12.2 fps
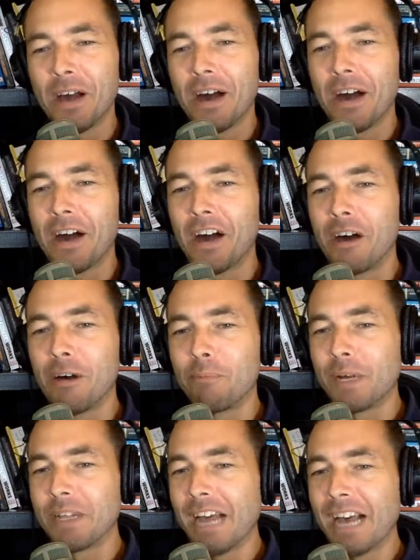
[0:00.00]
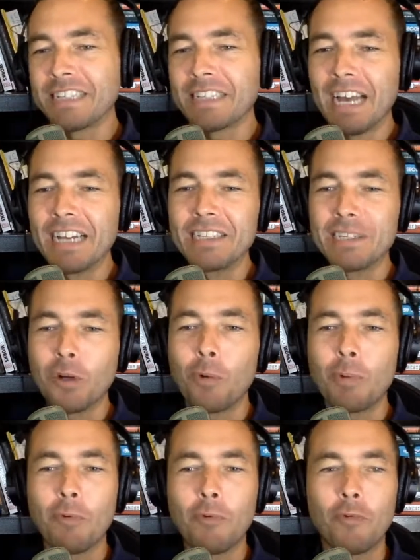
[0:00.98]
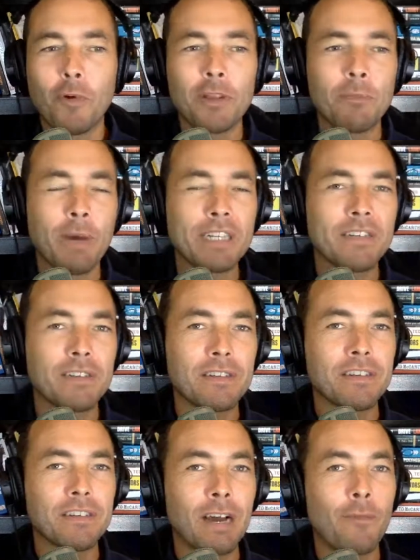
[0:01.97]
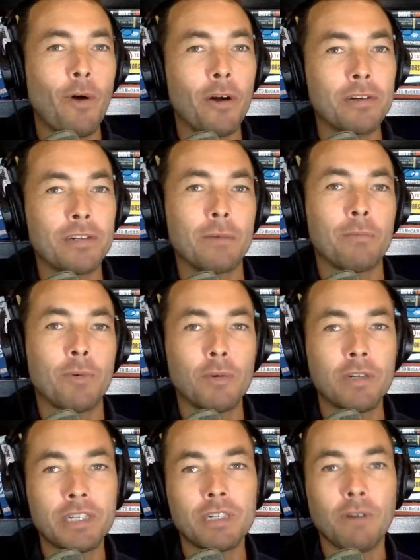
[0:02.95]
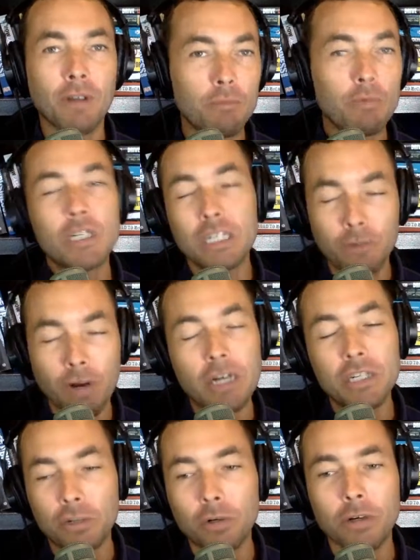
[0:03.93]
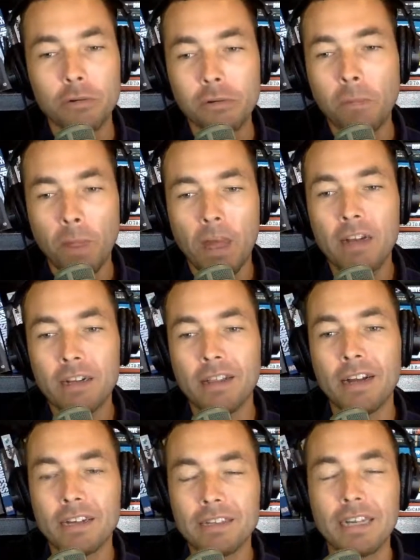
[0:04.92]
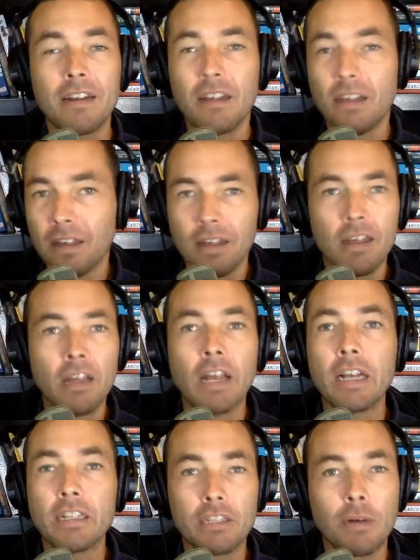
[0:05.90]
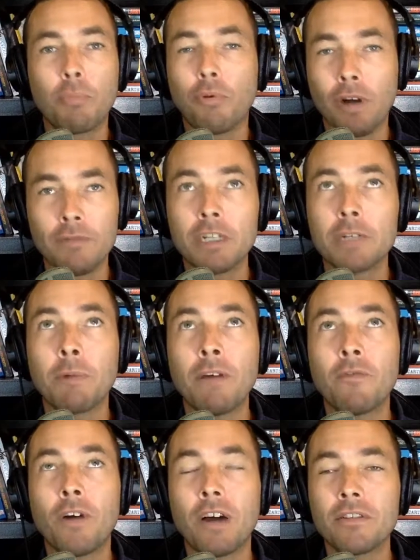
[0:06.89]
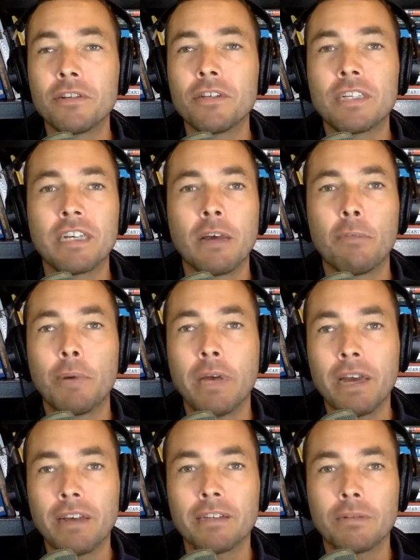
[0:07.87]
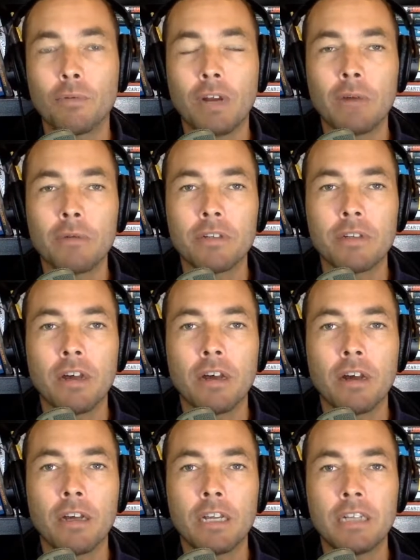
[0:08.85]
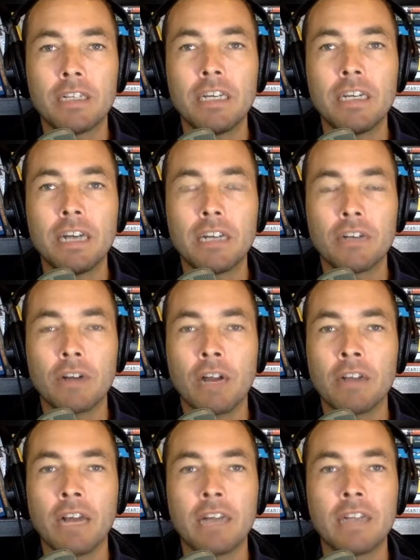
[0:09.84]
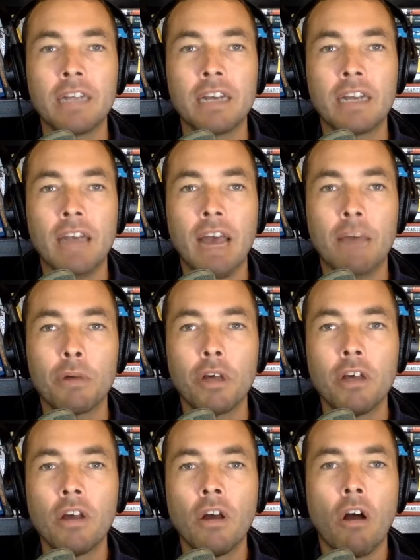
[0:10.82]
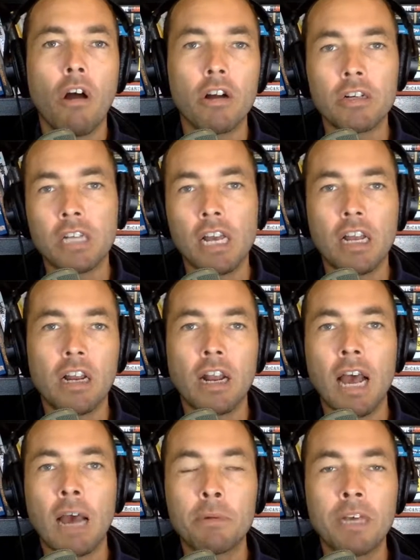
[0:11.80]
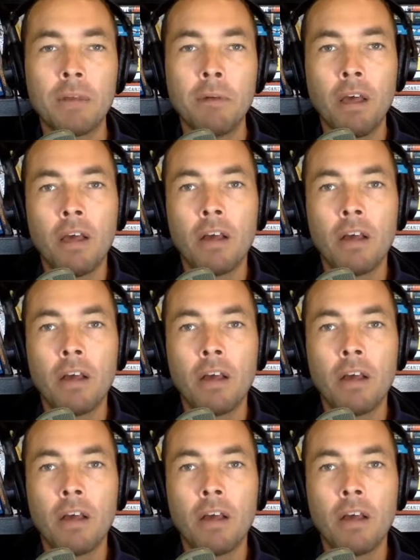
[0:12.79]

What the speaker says: But as Danny's told me before, the best things in life are simple, which is very true. And like I said, it's a privilege. My father used to get pissed when I was a teenager, and I'd take a nap. Oh, you're taking a nap again?